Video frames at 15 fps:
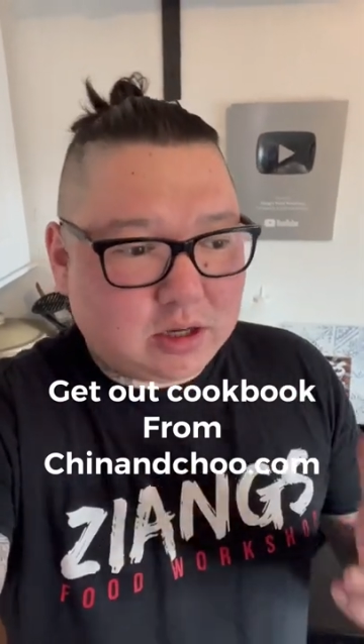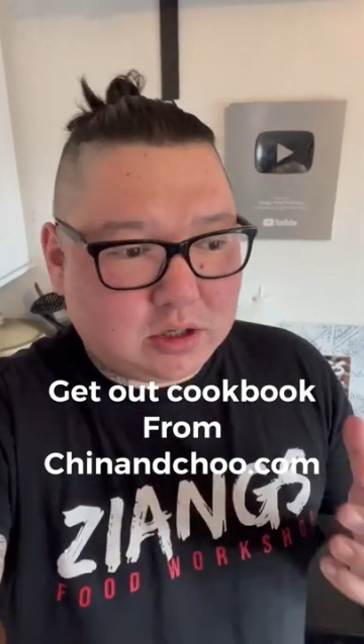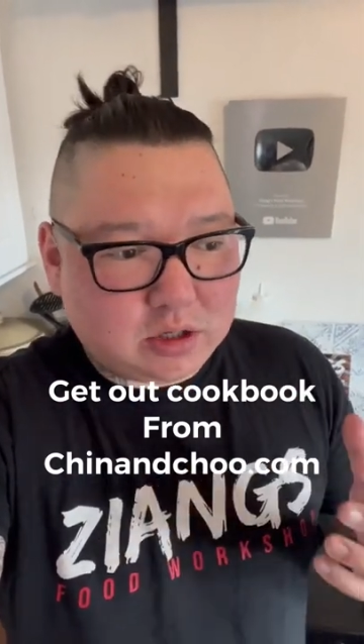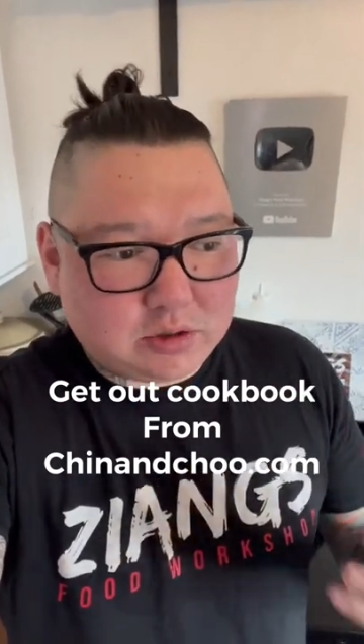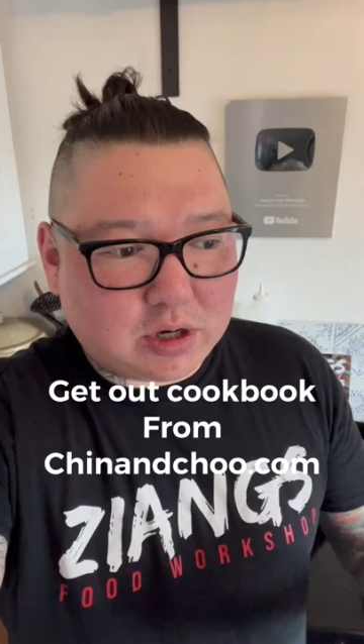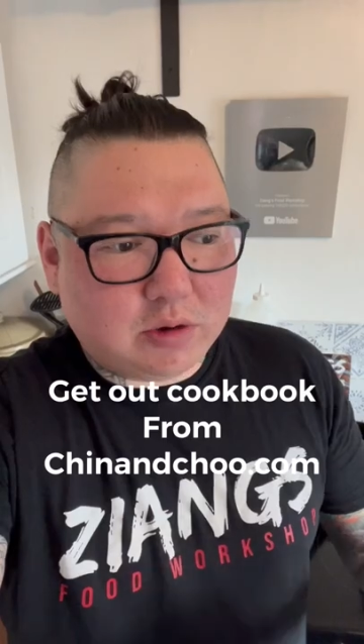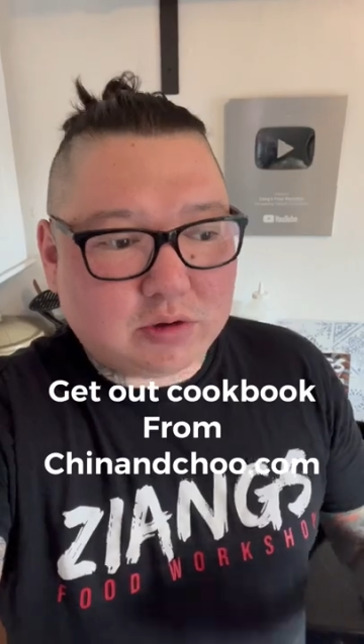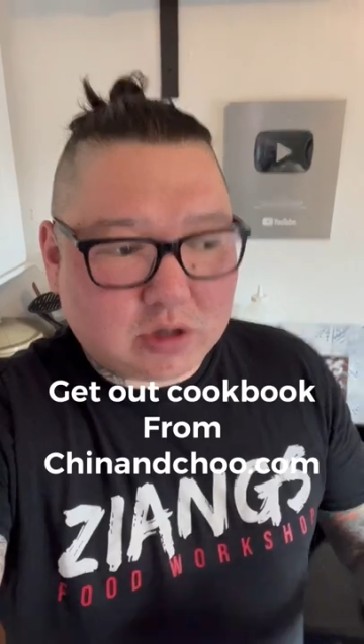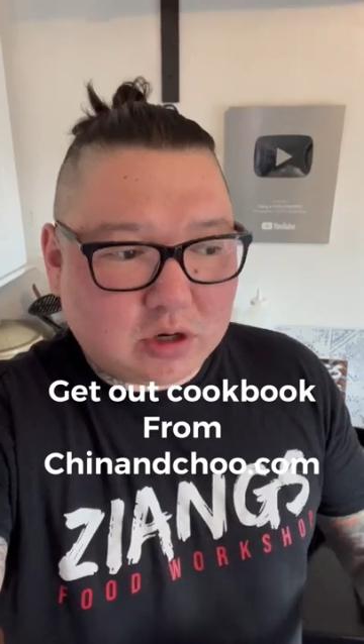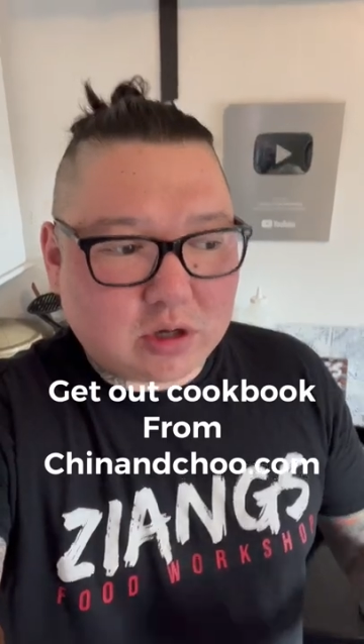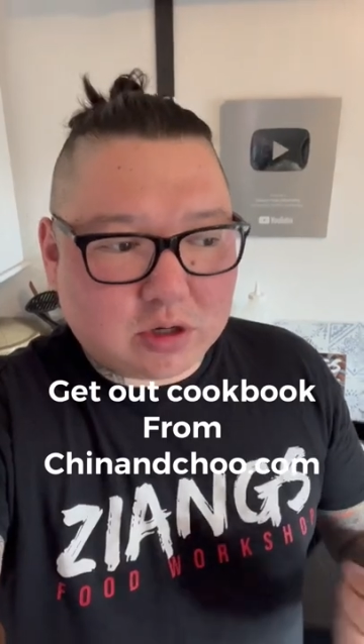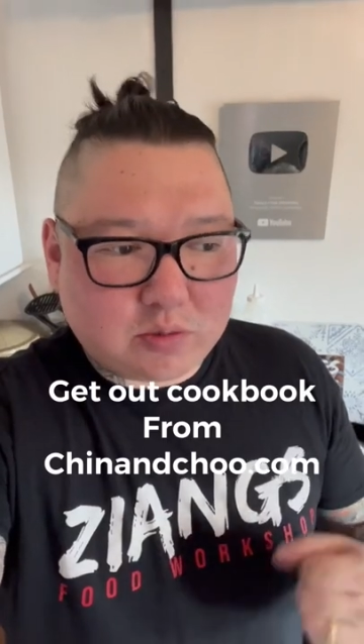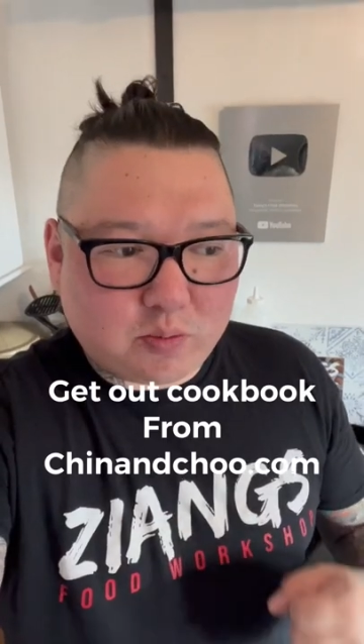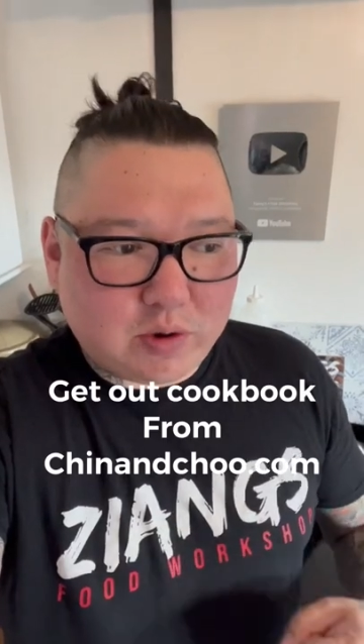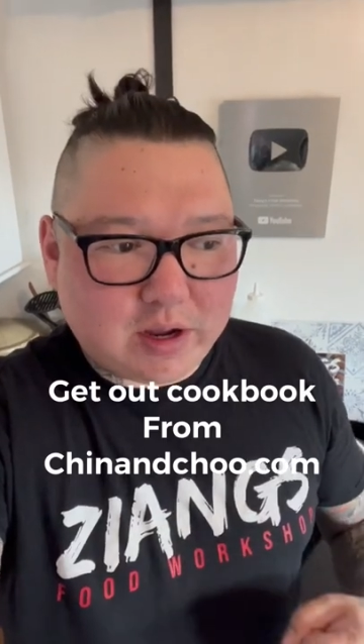you don't
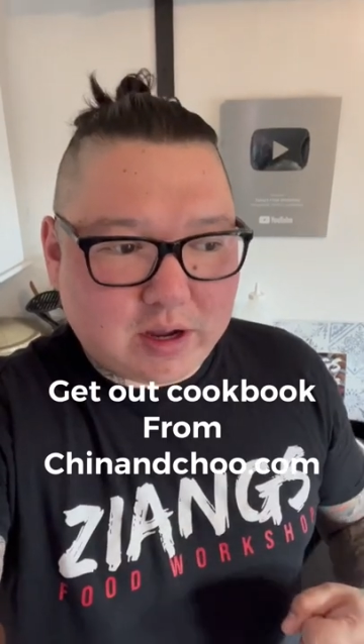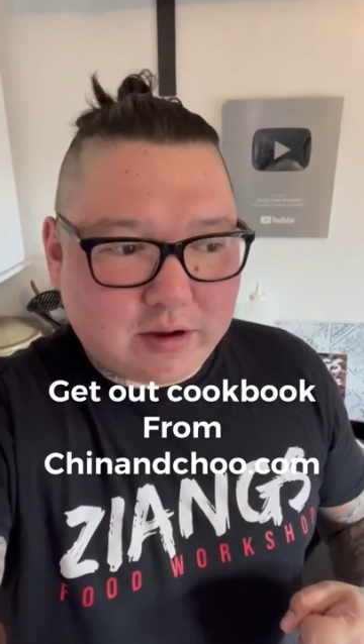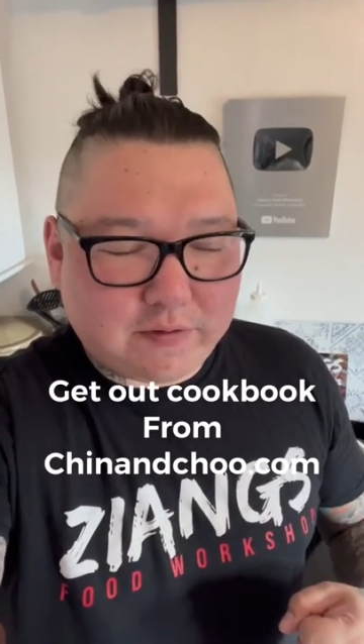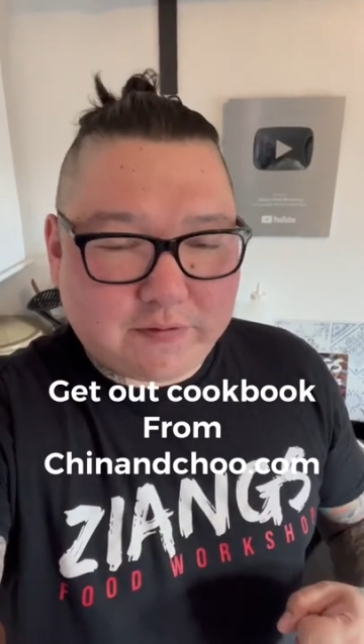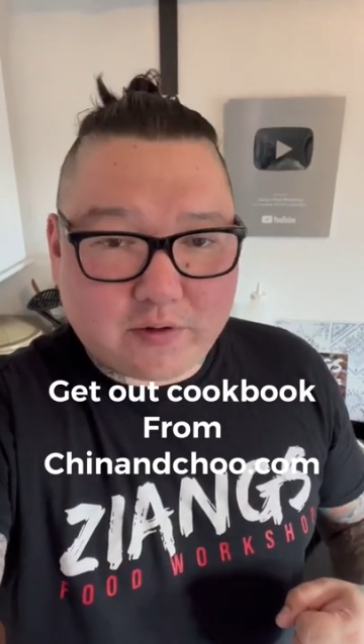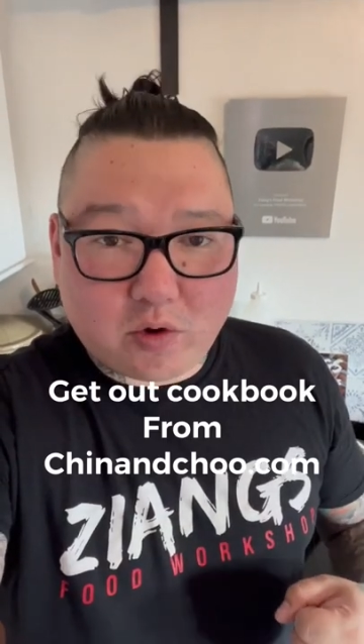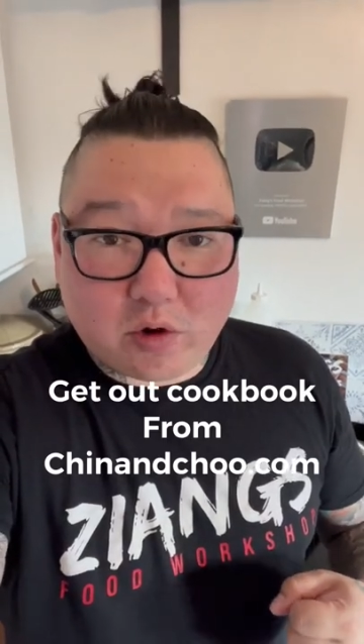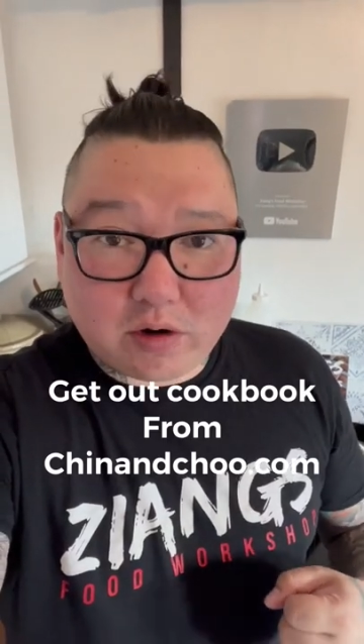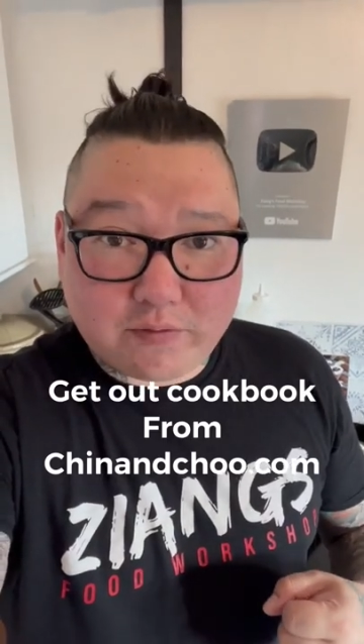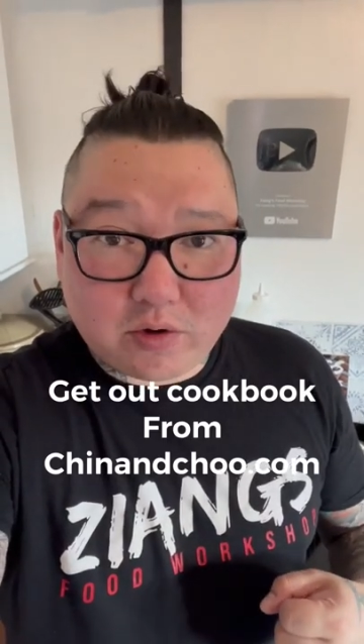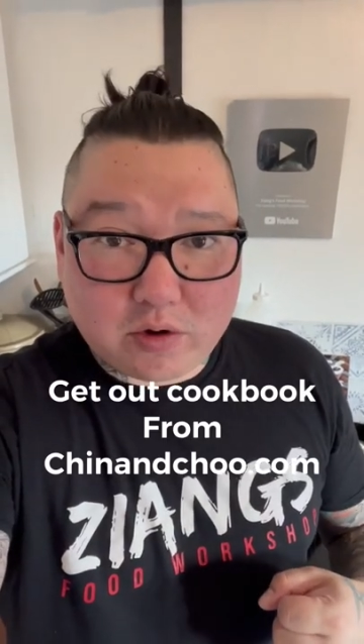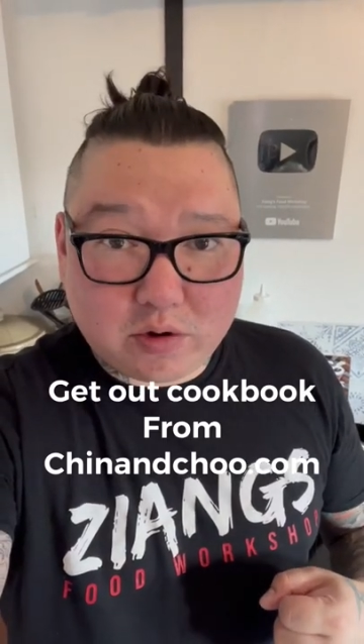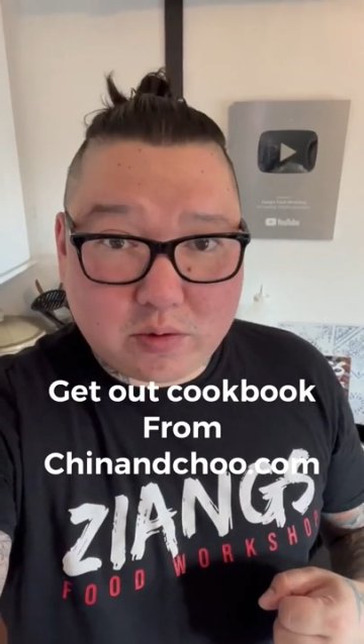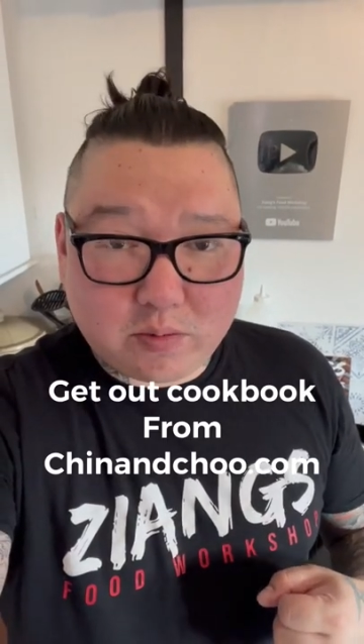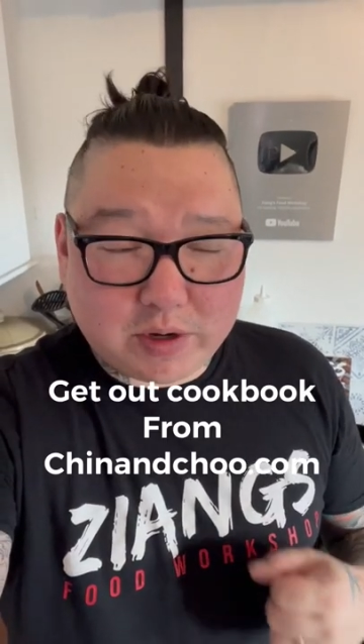cook with olive
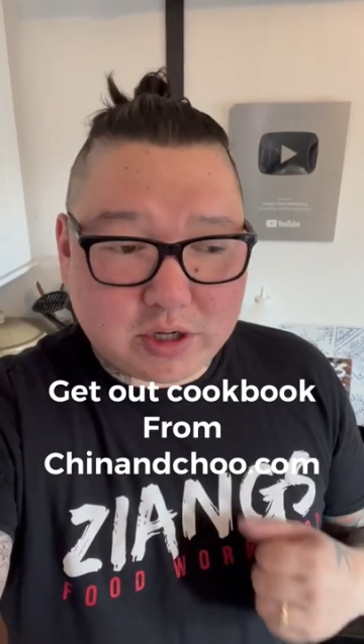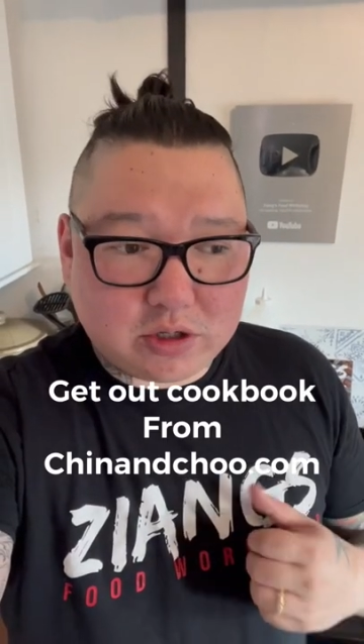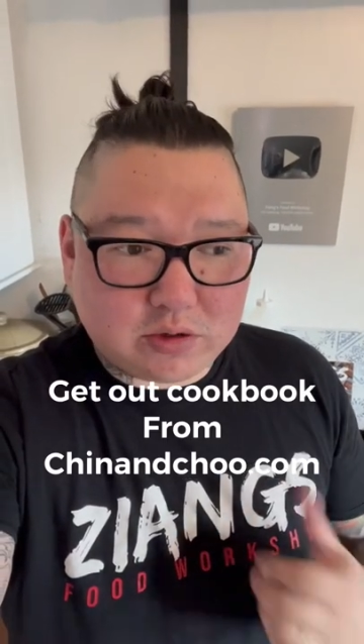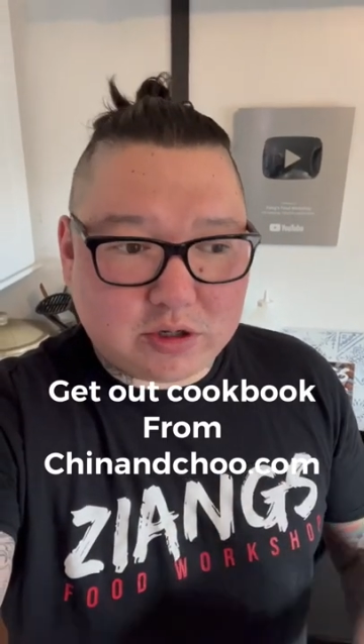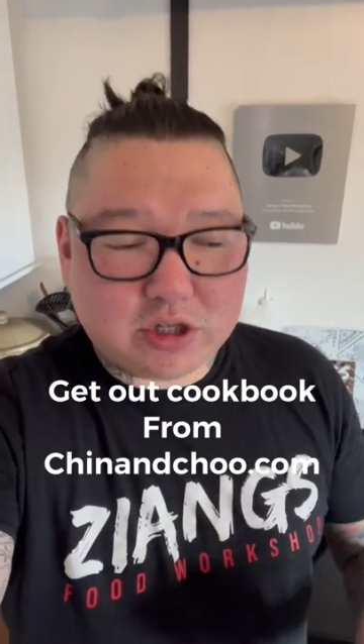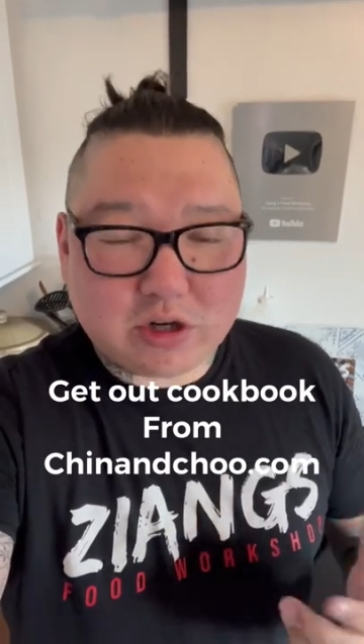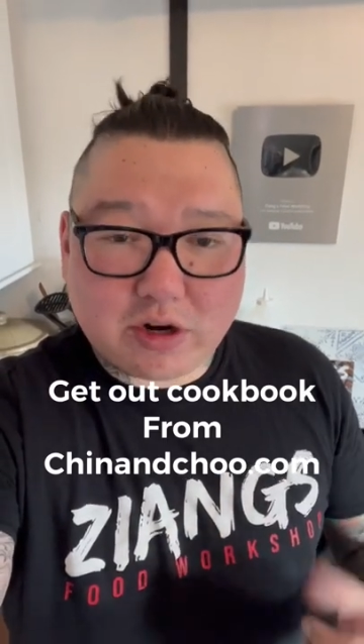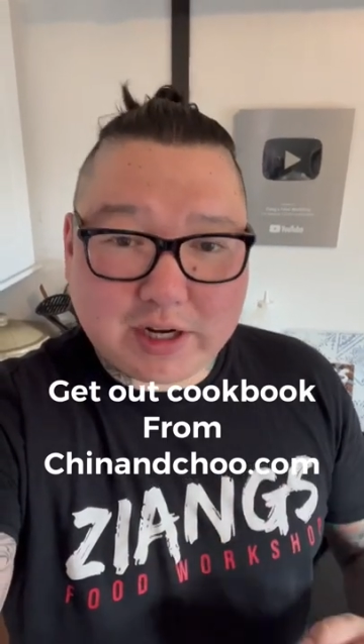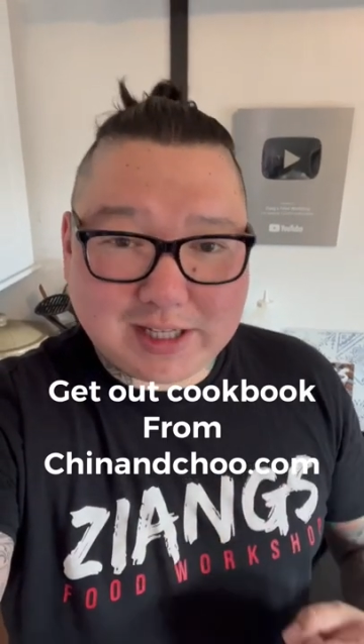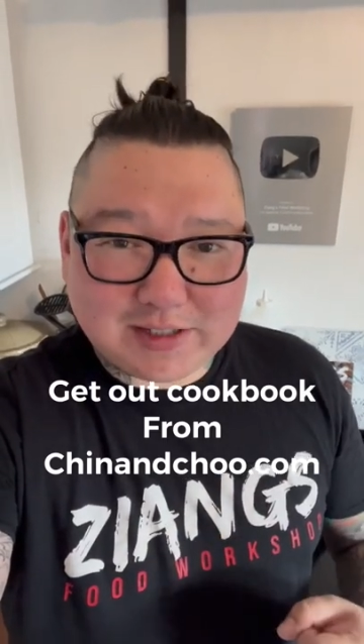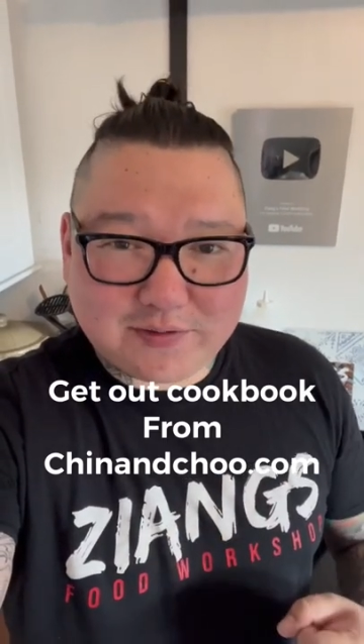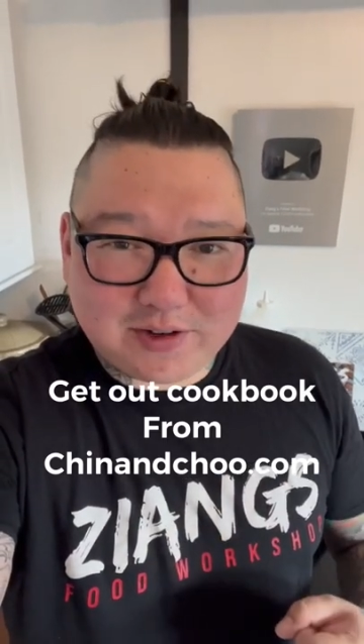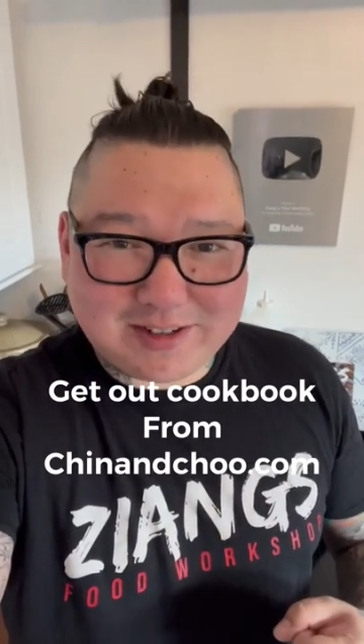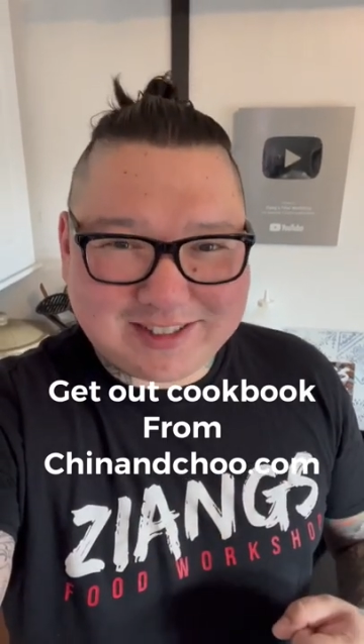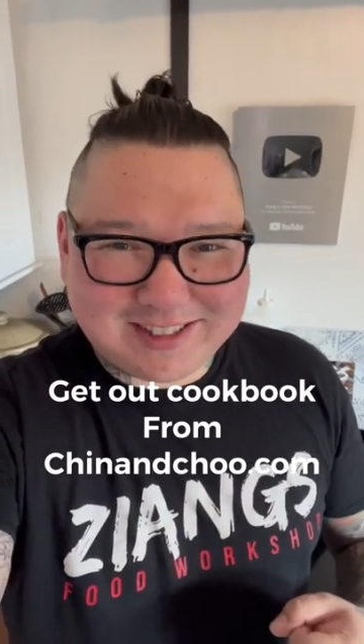oil when you're doing Chinese
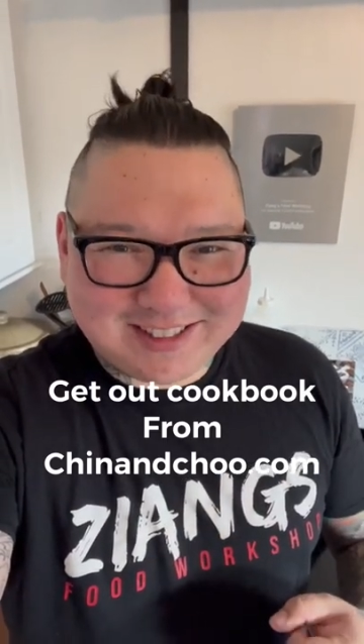food.